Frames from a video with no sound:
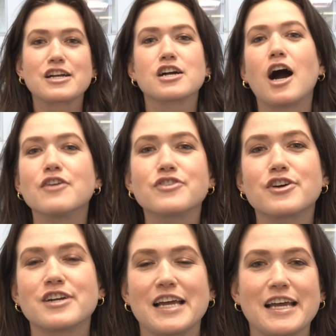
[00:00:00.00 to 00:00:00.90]

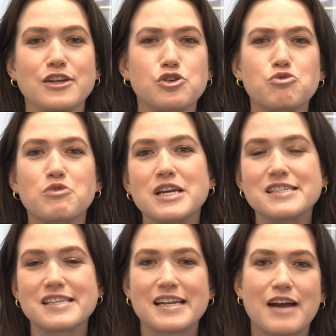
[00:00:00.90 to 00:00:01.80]
covered in
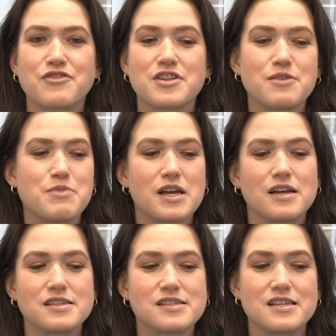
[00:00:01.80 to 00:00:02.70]
grease and everything
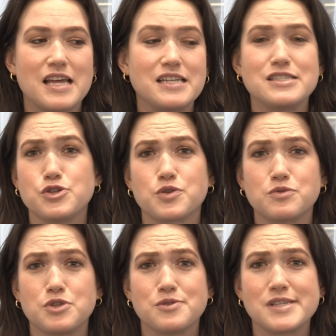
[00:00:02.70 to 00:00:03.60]
because they do
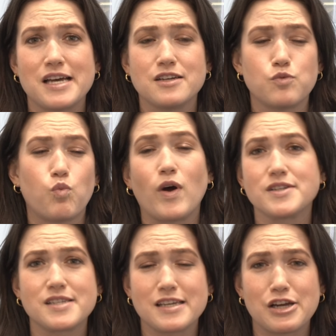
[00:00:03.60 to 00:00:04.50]
use it
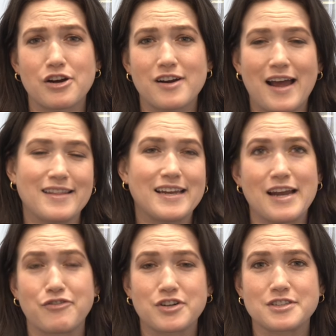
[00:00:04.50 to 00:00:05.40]
once a year and they
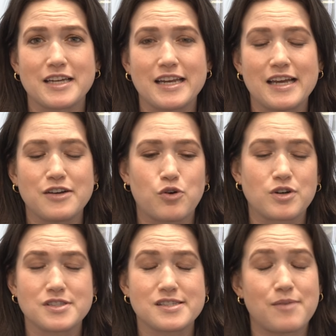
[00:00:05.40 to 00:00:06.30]
never clean it
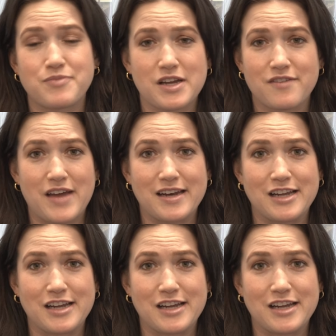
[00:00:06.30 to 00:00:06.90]
or something of that